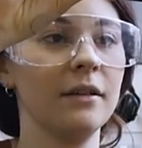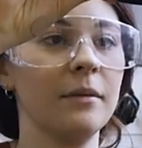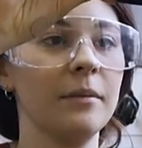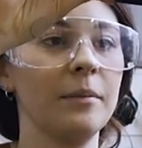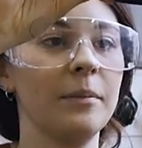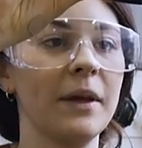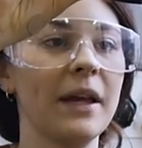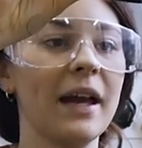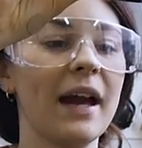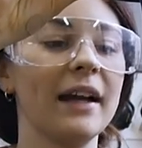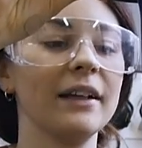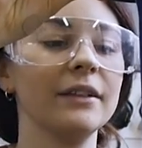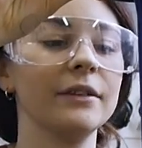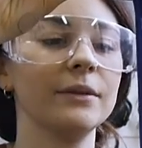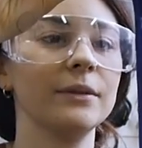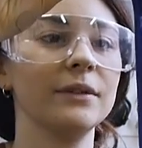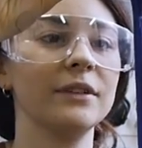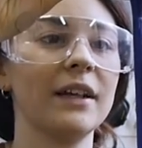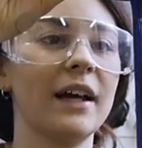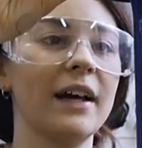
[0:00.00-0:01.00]
be
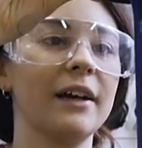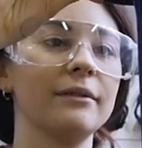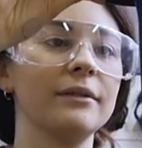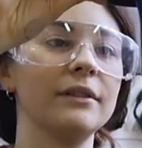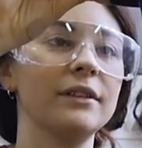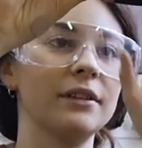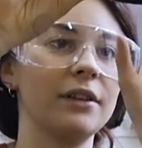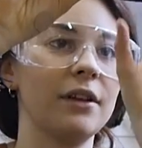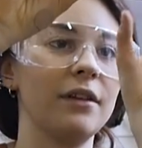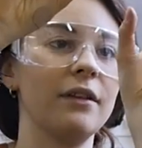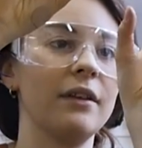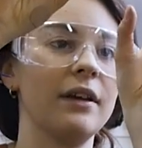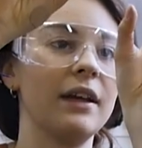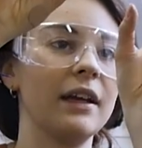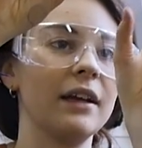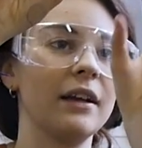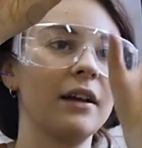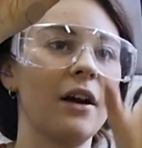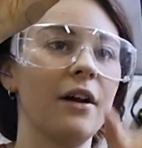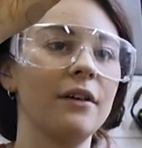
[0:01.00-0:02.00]
angled down so that it
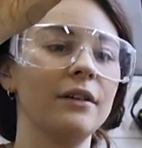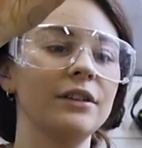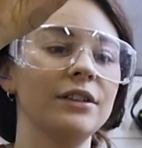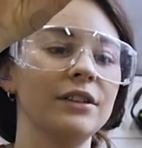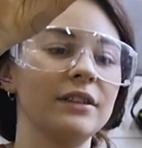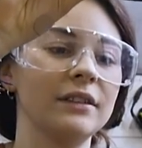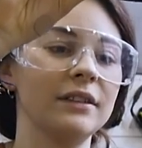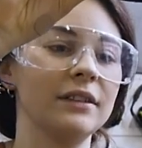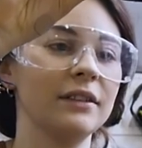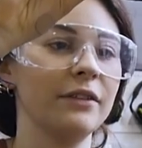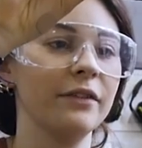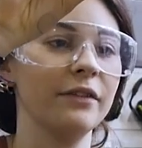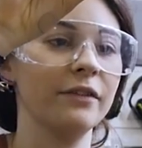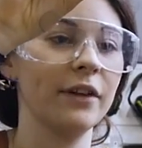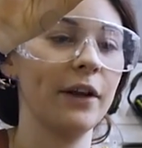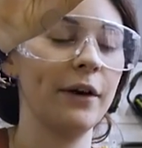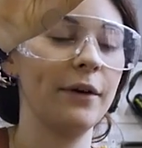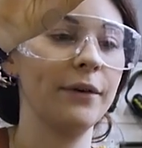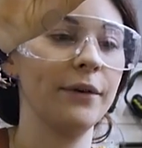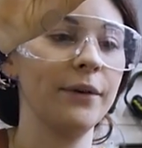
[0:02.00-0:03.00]
encourages the
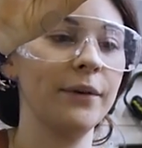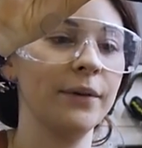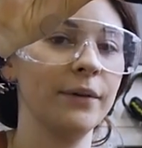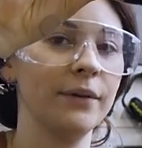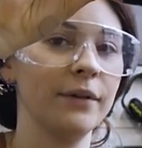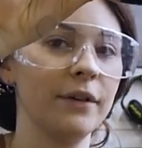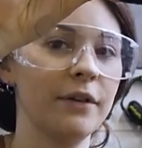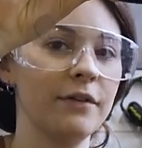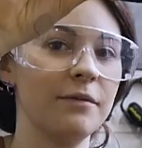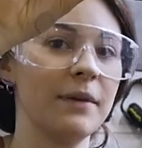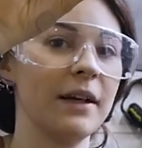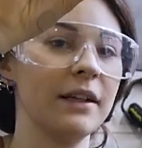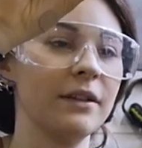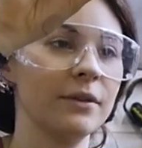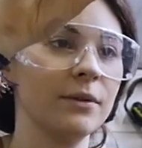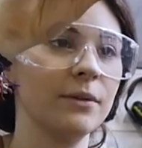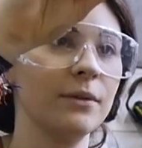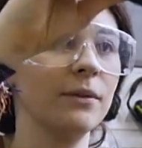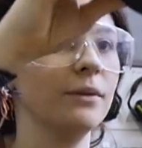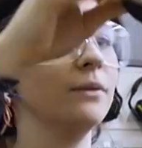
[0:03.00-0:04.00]
flow of
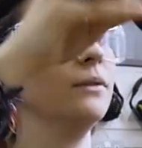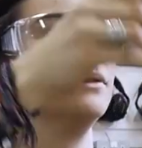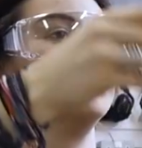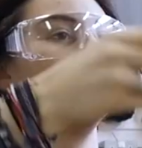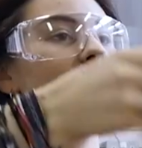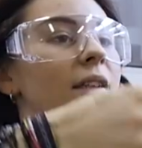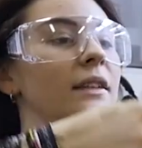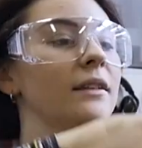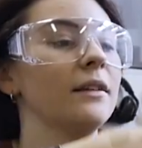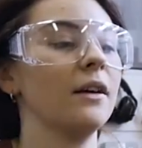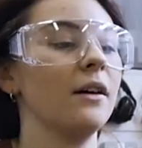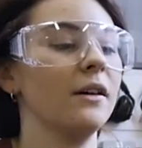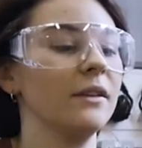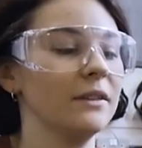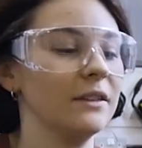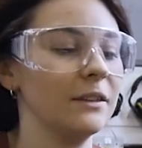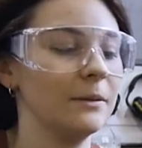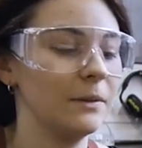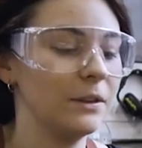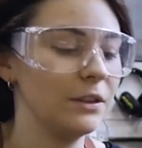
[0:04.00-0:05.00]
metal in the
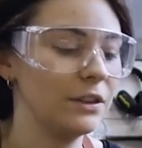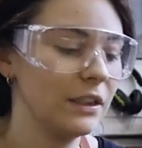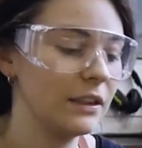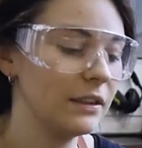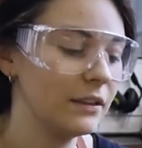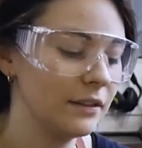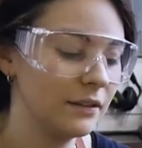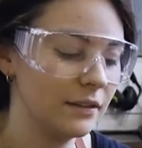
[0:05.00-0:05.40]
casting machine.